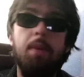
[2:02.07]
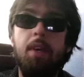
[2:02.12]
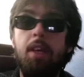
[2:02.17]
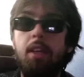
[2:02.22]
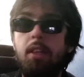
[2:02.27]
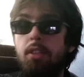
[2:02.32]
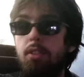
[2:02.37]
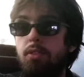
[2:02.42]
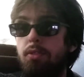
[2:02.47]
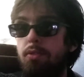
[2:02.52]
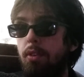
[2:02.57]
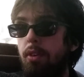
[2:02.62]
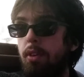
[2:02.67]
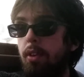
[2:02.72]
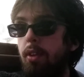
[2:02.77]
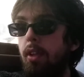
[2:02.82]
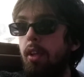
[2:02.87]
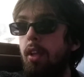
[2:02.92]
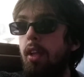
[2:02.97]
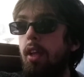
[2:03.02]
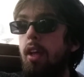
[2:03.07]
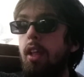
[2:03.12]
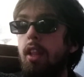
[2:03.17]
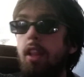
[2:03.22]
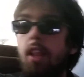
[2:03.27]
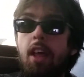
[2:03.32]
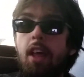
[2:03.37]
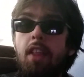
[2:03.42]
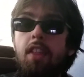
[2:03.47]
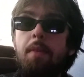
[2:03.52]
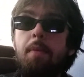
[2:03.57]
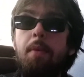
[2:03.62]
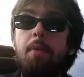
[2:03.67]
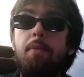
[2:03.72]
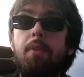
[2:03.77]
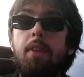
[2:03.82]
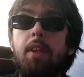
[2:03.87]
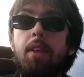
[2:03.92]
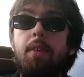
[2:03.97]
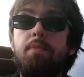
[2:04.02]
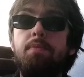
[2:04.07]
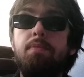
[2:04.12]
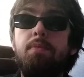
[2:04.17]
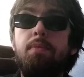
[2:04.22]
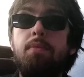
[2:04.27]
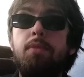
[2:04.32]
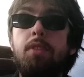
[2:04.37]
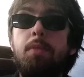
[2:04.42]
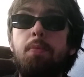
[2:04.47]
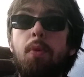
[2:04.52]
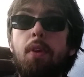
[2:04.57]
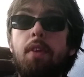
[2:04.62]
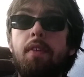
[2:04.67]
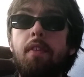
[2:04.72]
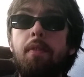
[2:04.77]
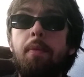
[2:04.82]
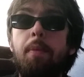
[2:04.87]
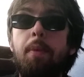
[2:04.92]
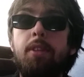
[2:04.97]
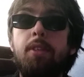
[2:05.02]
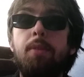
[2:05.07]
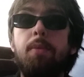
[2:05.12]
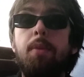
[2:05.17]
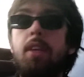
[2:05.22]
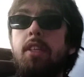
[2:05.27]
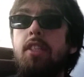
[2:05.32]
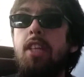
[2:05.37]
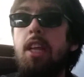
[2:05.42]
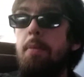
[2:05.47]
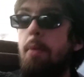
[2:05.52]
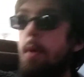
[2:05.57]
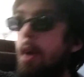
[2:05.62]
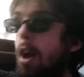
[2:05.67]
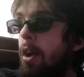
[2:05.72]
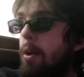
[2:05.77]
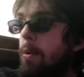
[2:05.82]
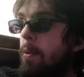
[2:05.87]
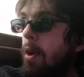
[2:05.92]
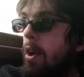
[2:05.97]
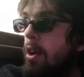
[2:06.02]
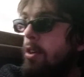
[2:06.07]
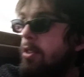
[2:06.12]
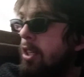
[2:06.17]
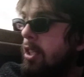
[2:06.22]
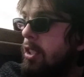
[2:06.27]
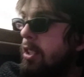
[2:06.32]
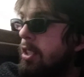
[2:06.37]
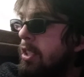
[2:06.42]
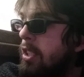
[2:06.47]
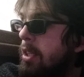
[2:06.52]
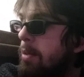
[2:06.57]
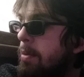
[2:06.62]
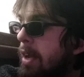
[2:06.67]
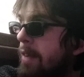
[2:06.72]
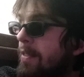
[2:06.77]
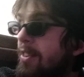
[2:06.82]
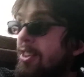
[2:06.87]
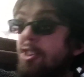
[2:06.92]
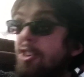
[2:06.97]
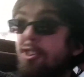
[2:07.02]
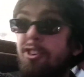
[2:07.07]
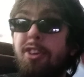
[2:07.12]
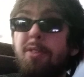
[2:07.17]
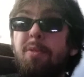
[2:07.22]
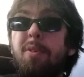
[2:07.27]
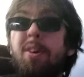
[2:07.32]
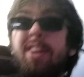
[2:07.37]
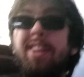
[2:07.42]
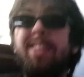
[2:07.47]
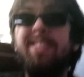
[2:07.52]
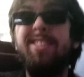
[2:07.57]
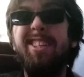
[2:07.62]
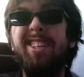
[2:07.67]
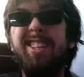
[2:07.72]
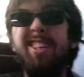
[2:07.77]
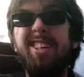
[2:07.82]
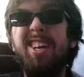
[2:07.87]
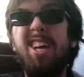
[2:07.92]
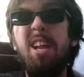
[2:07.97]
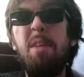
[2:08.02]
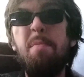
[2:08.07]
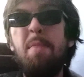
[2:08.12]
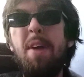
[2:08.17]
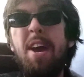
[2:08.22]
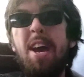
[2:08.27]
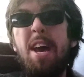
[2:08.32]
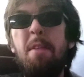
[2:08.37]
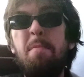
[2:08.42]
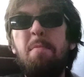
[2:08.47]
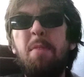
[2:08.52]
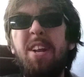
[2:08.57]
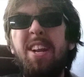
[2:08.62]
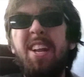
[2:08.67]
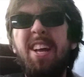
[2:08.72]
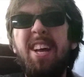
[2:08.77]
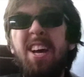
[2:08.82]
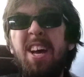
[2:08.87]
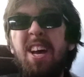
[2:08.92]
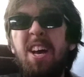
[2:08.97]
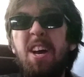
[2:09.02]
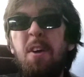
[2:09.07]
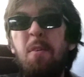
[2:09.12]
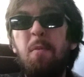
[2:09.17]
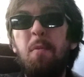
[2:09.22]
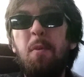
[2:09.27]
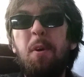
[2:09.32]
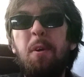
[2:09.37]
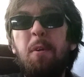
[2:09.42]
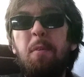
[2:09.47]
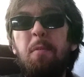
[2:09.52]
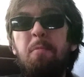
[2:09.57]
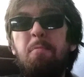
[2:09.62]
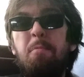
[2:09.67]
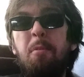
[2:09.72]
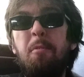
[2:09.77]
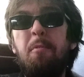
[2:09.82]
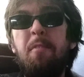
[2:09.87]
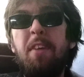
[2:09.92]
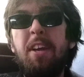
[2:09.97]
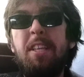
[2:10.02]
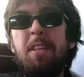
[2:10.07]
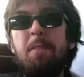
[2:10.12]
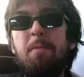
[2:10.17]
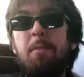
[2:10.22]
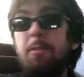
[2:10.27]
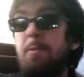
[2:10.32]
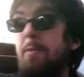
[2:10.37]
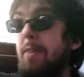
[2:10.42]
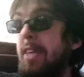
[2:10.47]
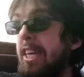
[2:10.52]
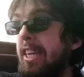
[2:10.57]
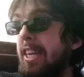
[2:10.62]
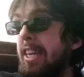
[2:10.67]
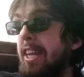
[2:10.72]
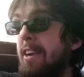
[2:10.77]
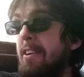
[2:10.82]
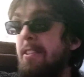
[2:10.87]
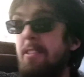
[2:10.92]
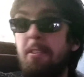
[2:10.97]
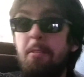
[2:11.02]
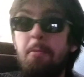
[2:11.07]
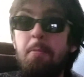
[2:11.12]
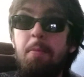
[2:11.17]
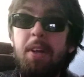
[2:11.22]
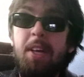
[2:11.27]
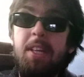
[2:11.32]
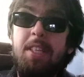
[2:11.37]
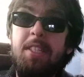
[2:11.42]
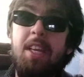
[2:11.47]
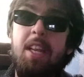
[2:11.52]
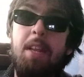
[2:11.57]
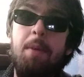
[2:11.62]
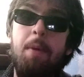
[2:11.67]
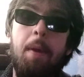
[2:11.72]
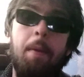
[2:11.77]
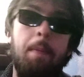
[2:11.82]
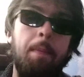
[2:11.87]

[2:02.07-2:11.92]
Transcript: I can control, and they've been really supportive of me. So we're going to set up an auto watering system, kind of a dirty one. It's going to look kind of bad, but we'll perfect it once we get down to the new place. Anyway,